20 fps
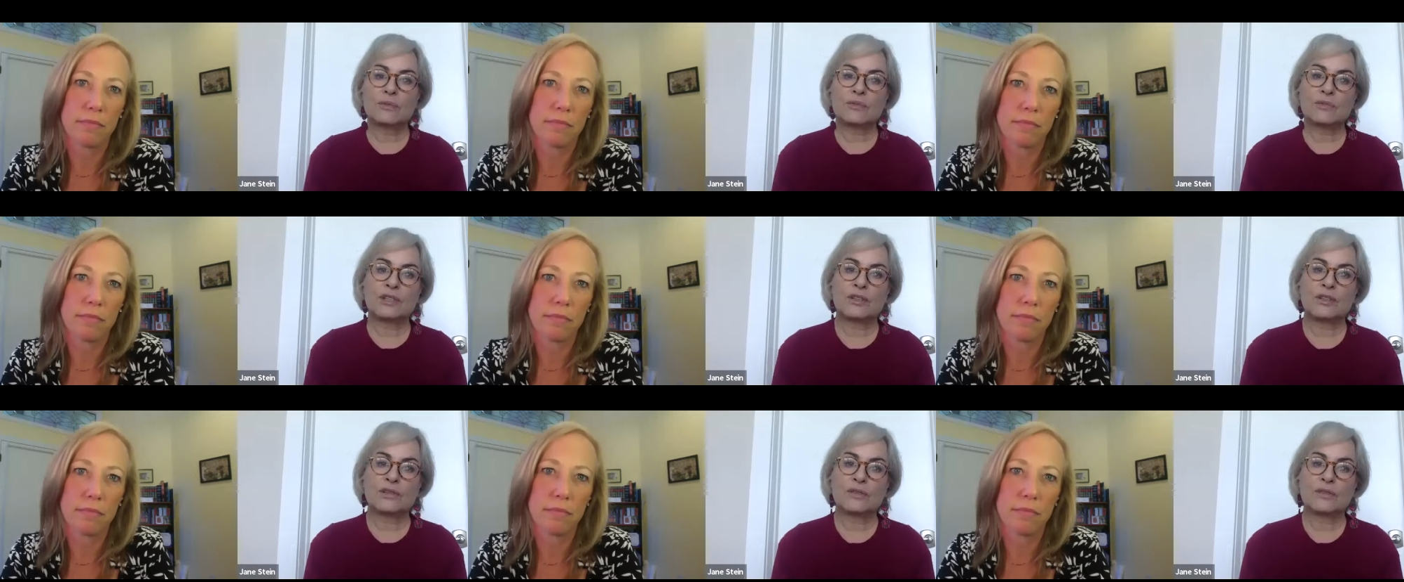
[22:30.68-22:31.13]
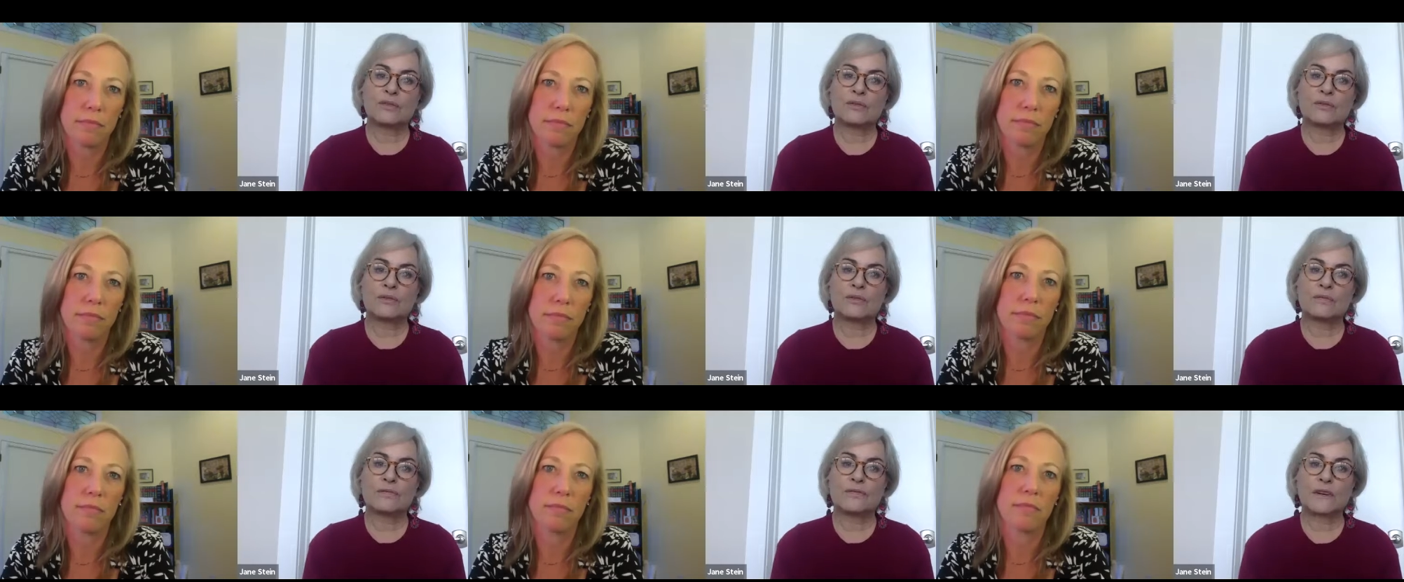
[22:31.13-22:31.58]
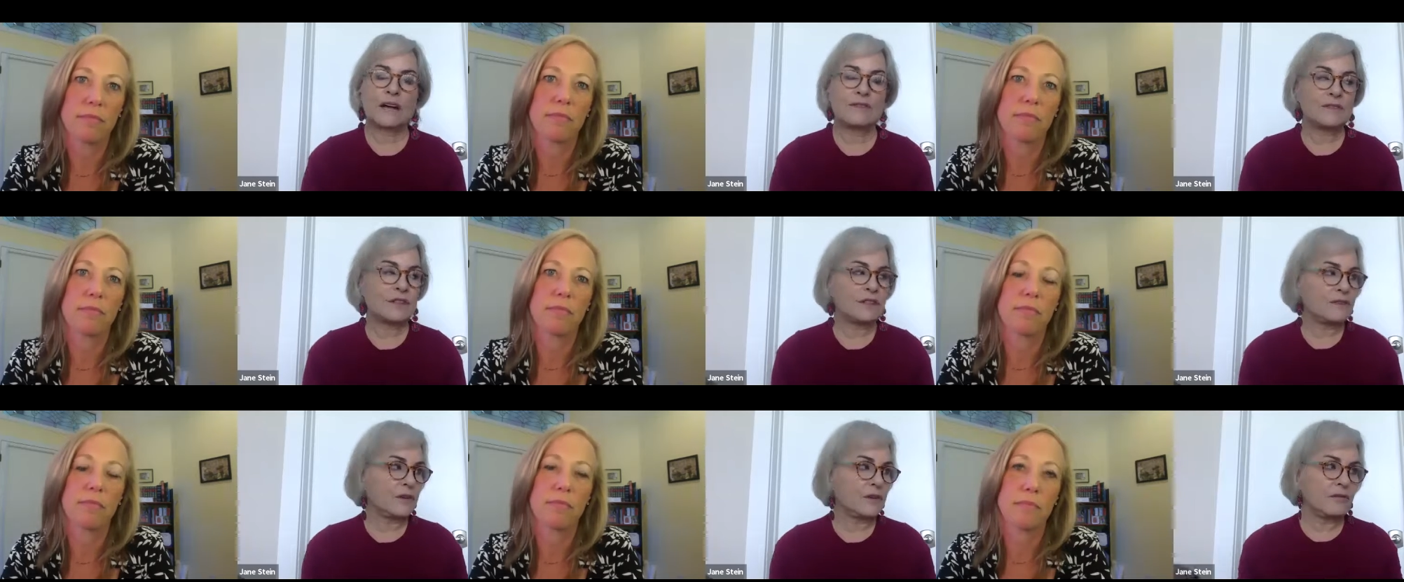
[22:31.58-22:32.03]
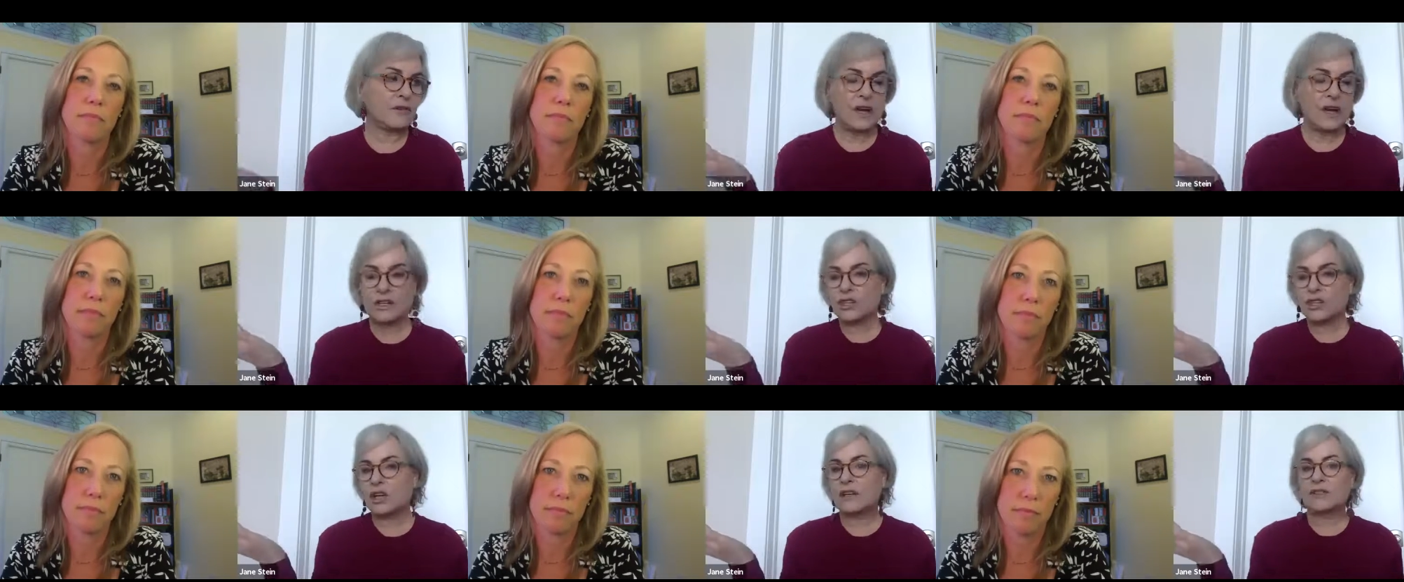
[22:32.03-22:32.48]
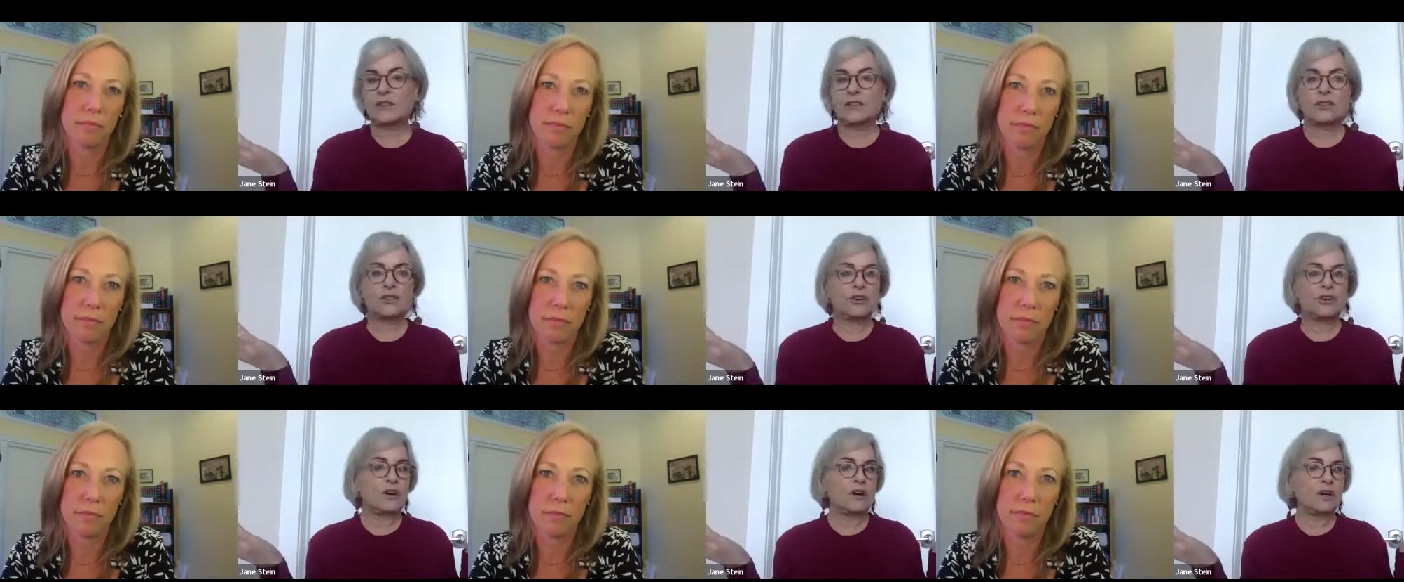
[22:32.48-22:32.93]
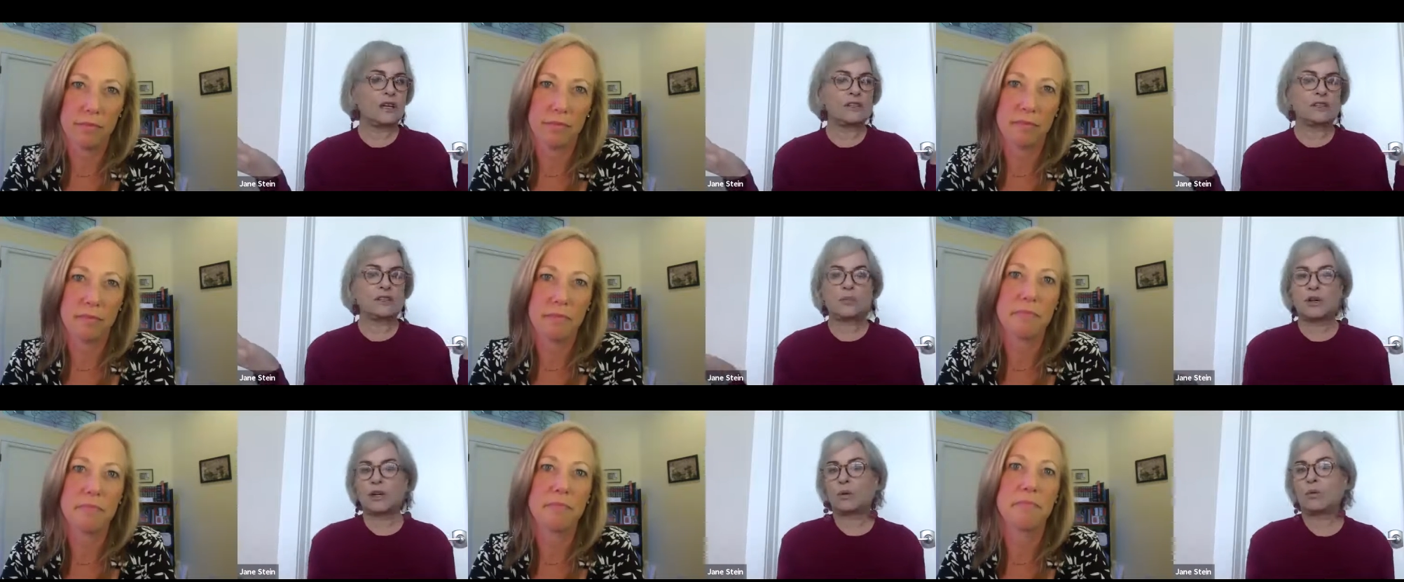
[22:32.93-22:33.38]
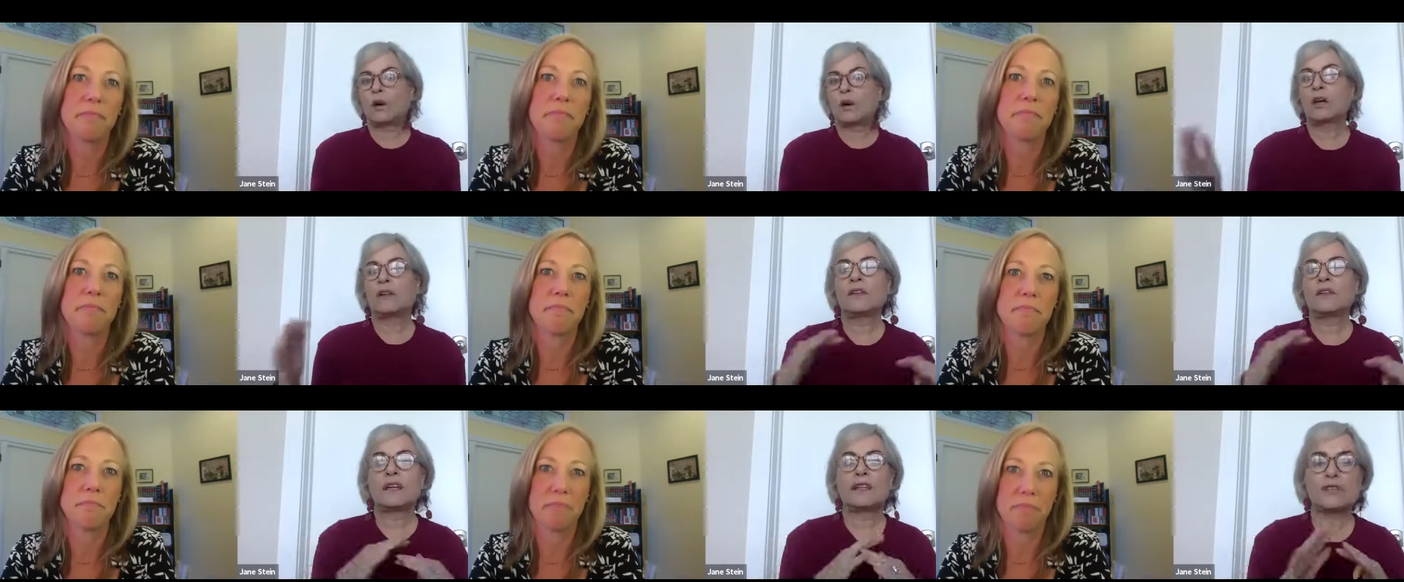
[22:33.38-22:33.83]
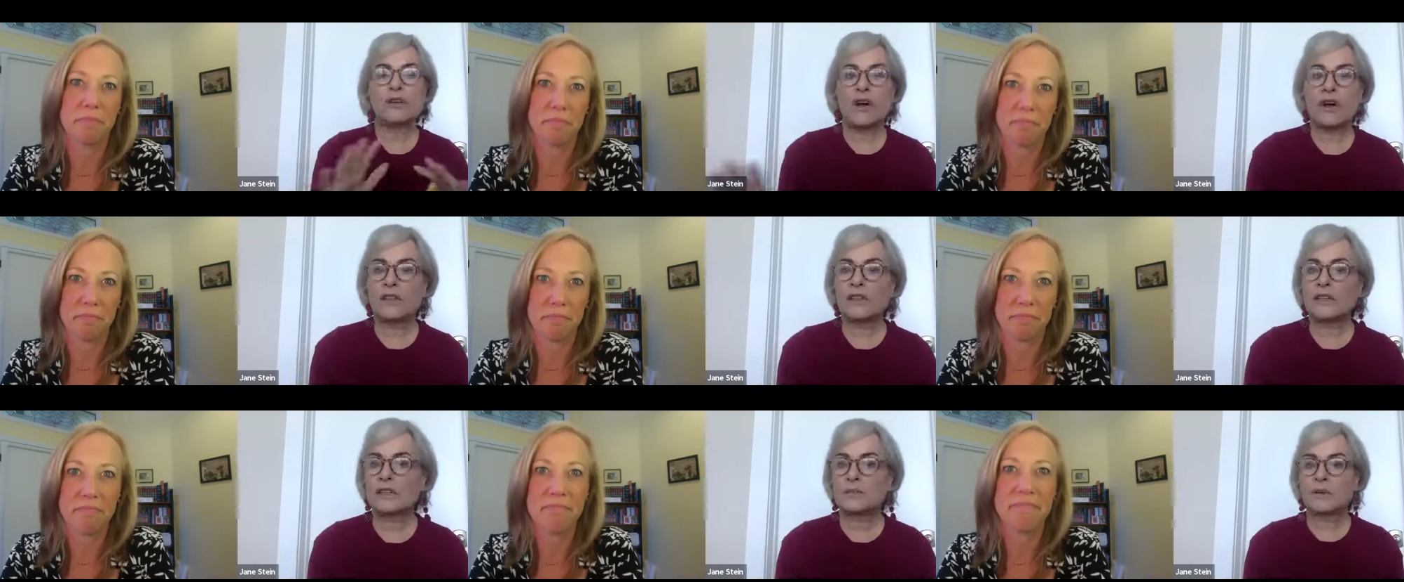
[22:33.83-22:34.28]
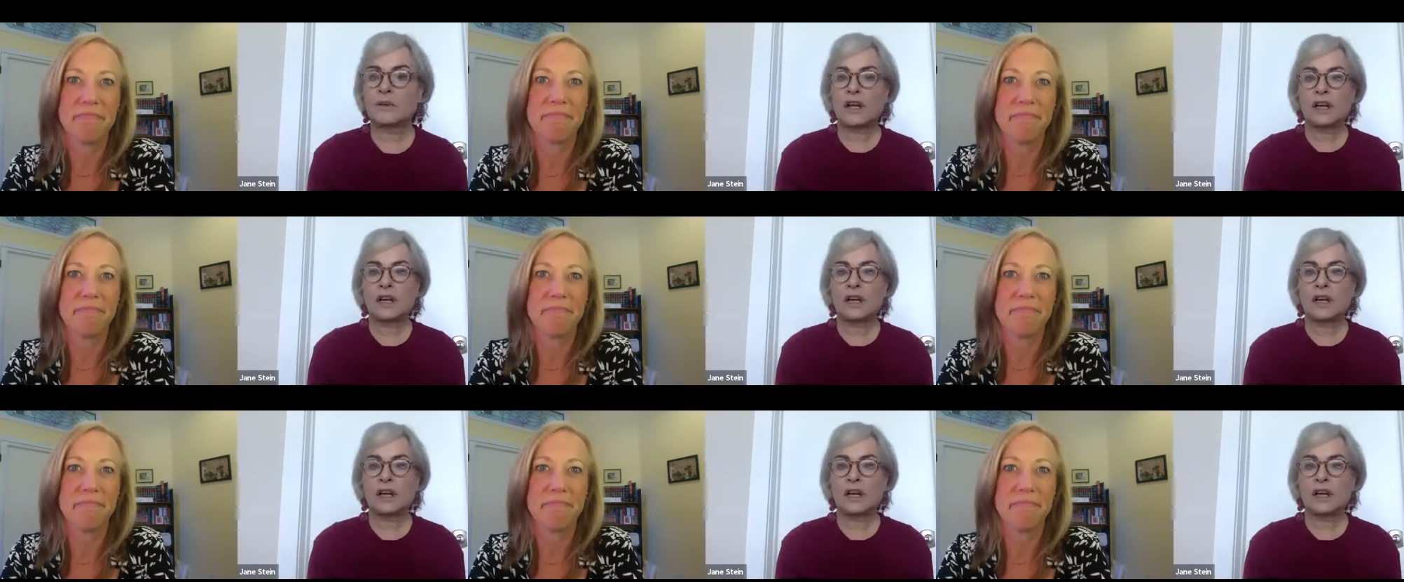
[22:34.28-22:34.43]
Speaker 1: them to five different franchise attorneys, pick one. That's all these